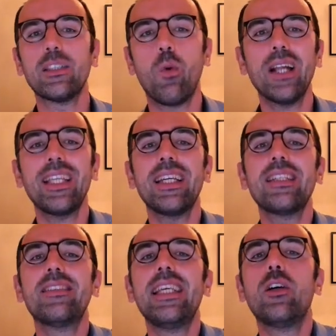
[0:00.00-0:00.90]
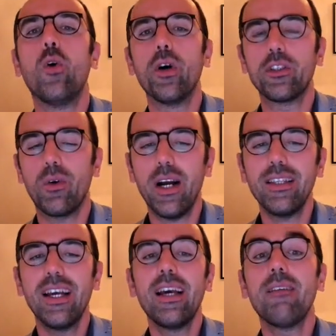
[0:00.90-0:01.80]
The white king is decoyed, right?
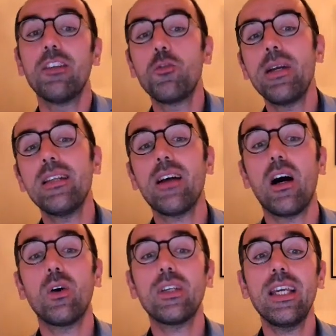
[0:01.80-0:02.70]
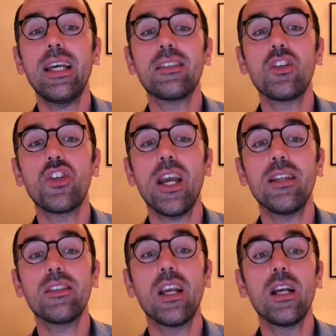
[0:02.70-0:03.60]
Which means our king has a
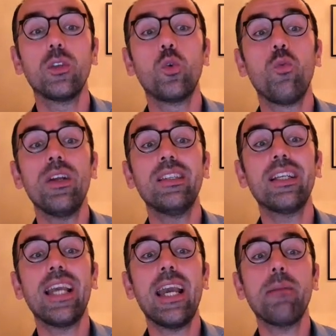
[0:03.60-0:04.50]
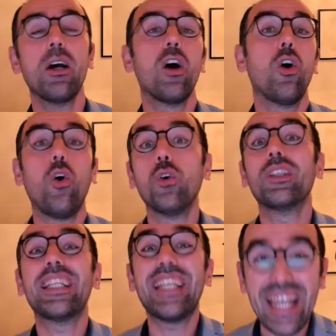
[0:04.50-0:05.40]
chance to win the game on
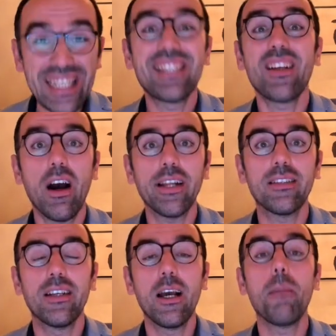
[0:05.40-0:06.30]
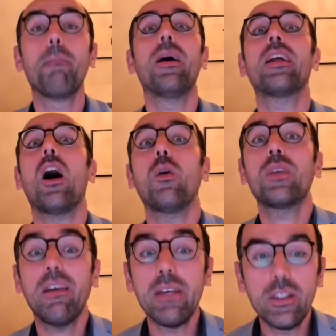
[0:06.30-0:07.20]
the king side. But how
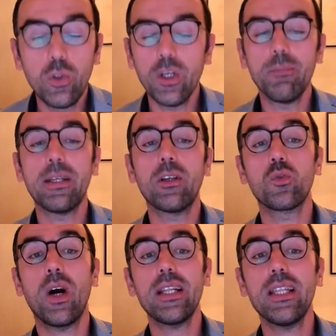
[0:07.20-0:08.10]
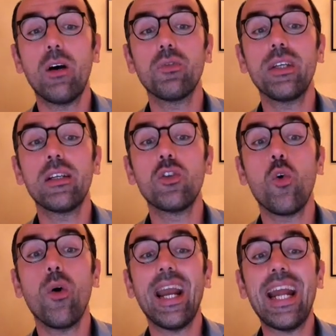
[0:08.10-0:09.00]
can we do it? Because right now there is
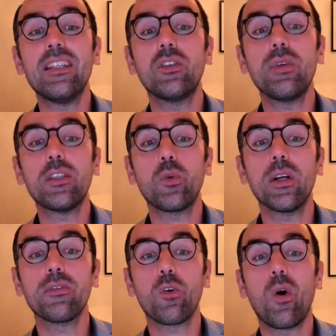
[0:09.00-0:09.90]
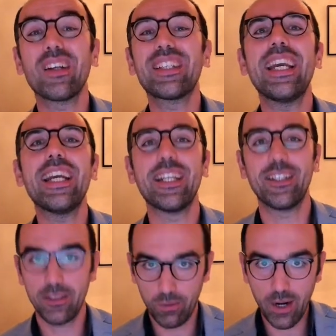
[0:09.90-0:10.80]
no entry squares for our
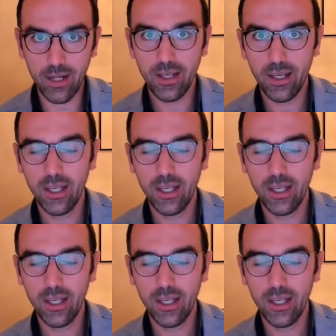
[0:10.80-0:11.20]
king, right?